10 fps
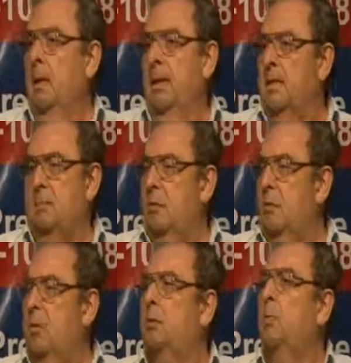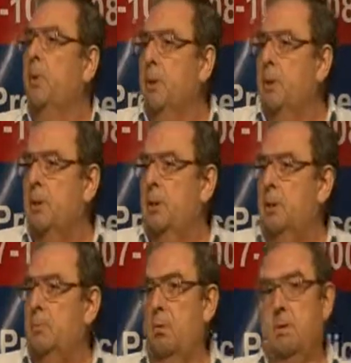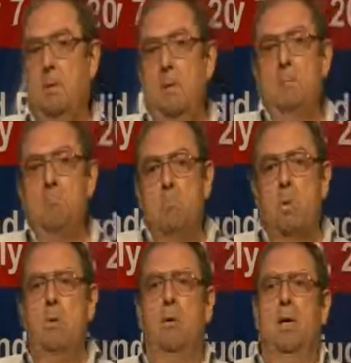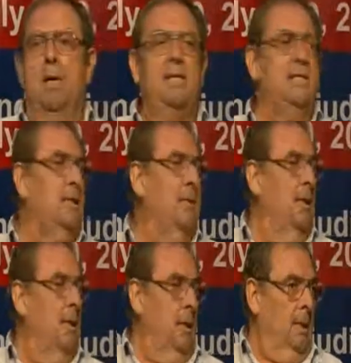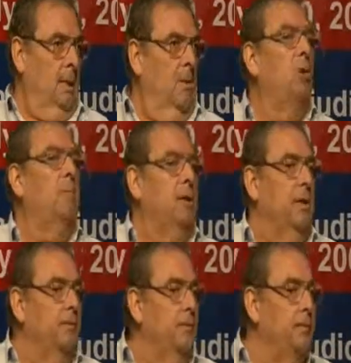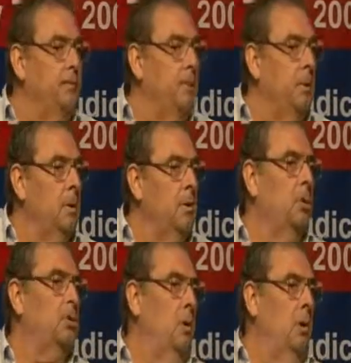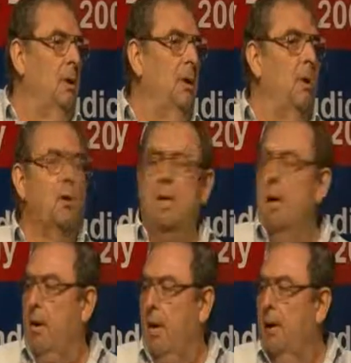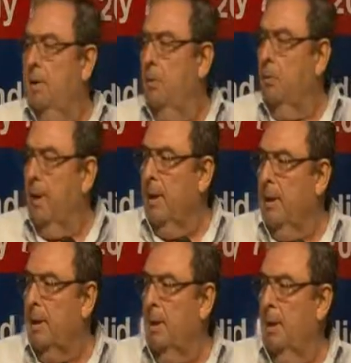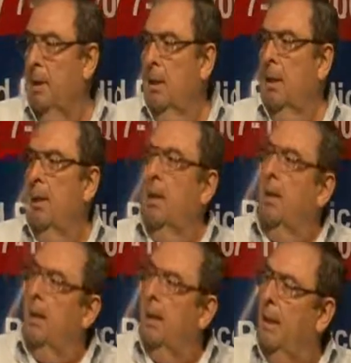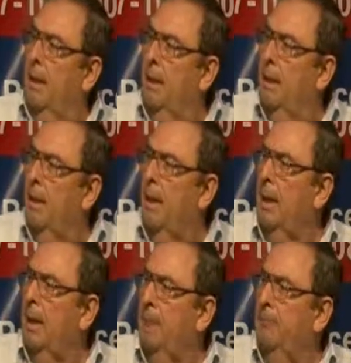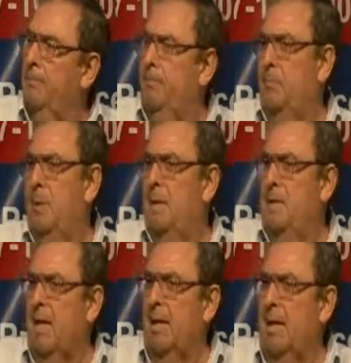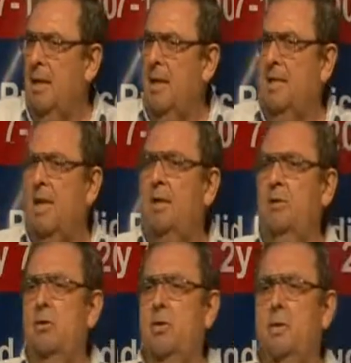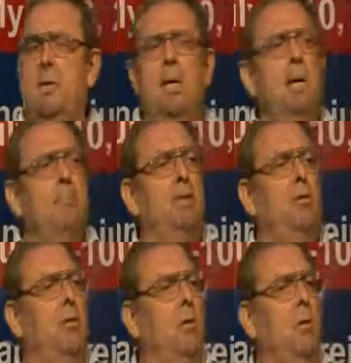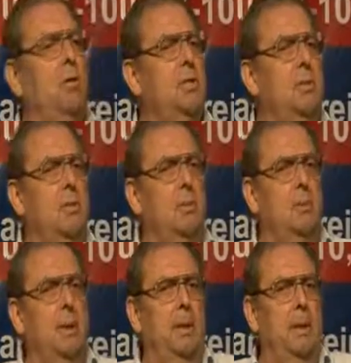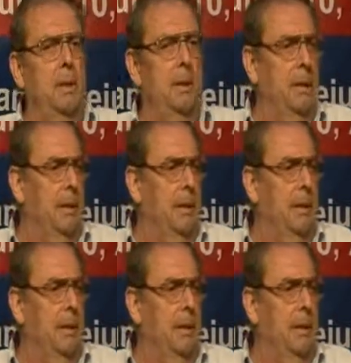And this was not weird, this was more or less normative, not only among right wing uh, uh, um, sec uh, sectors, but also in,